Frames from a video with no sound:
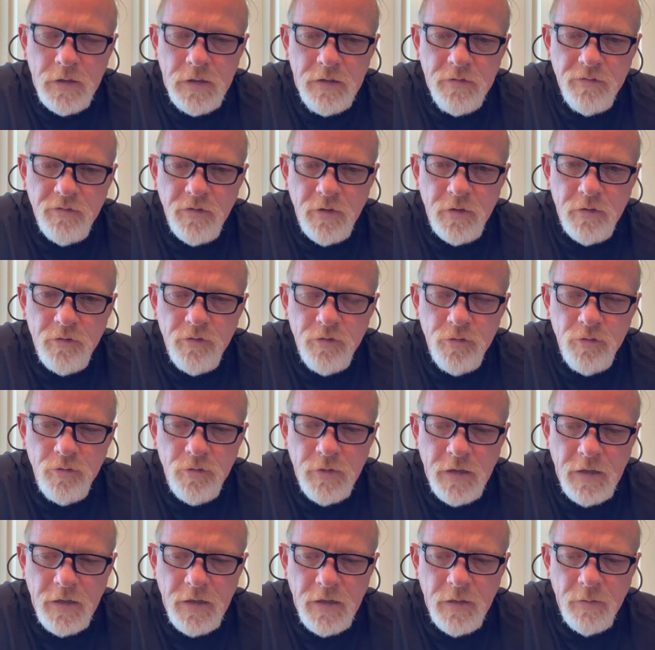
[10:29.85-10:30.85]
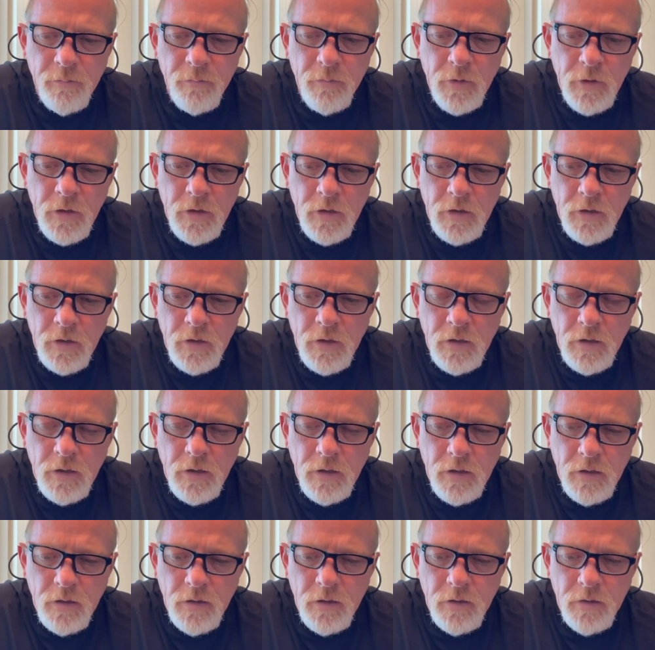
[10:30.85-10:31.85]
He's a two-time
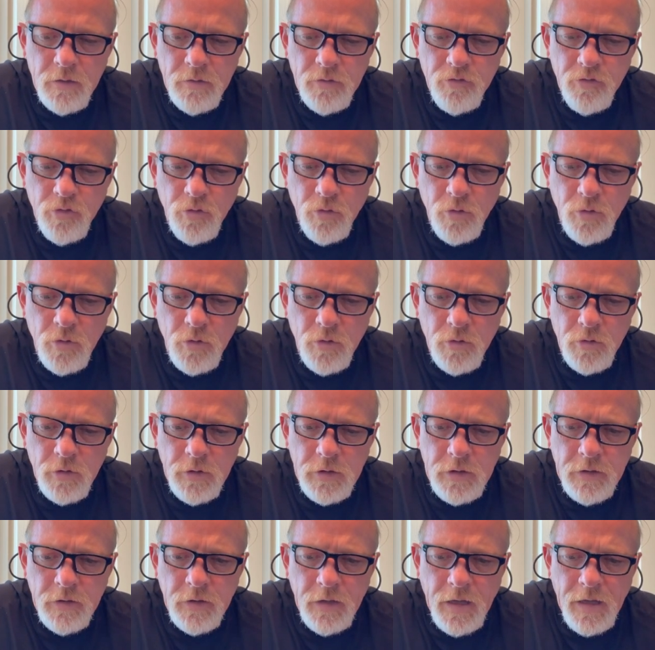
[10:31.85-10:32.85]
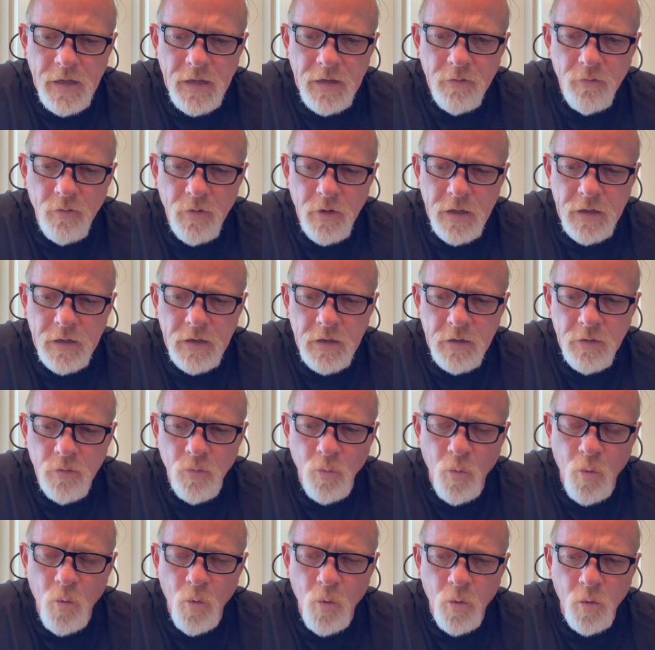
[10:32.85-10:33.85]
tour in the Iraqi
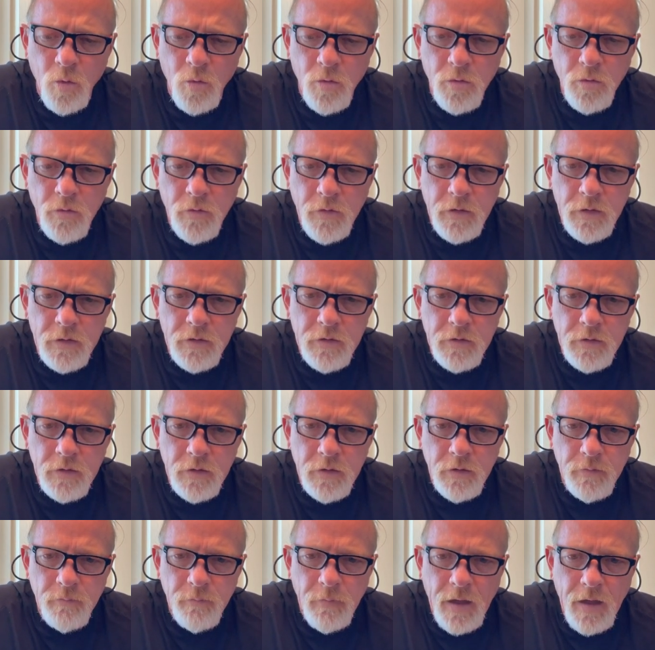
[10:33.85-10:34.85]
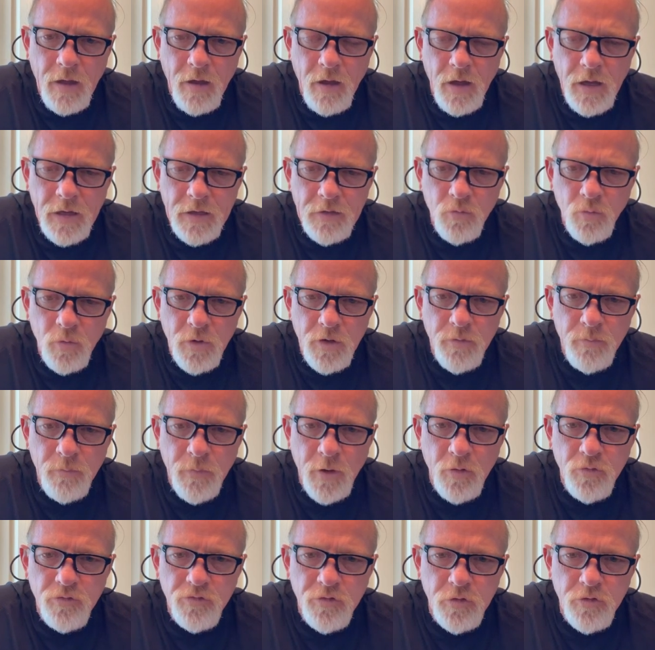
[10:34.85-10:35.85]
war that I hiked with
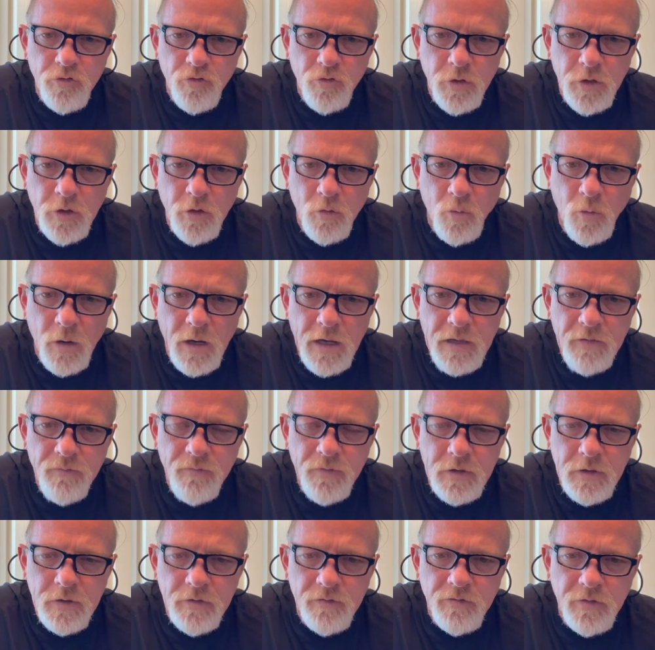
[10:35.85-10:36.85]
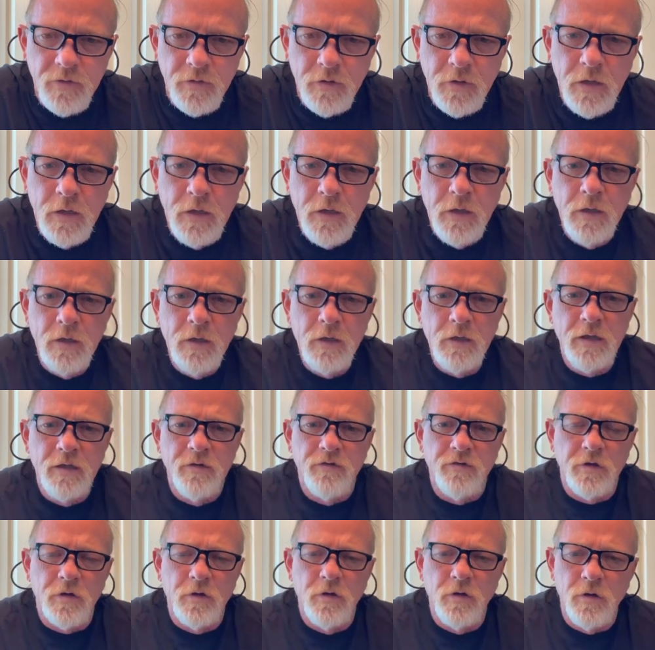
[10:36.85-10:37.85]
most of the trail. Raven
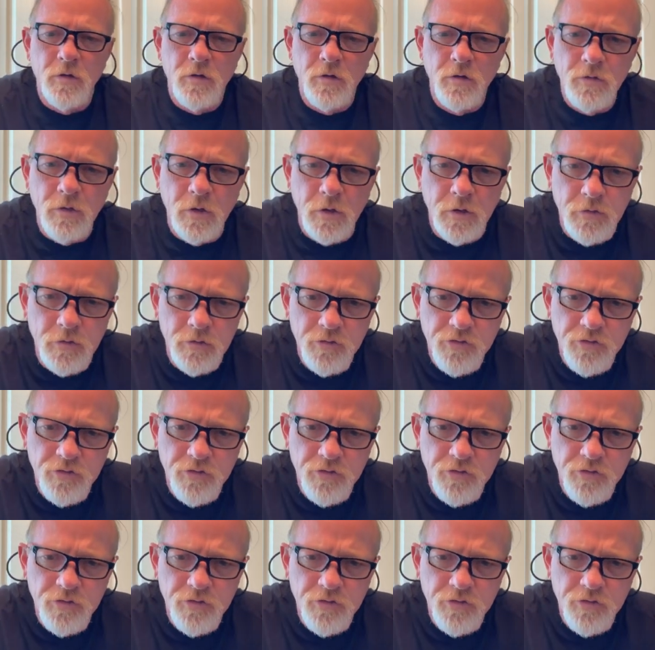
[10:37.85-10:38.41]
is a girl.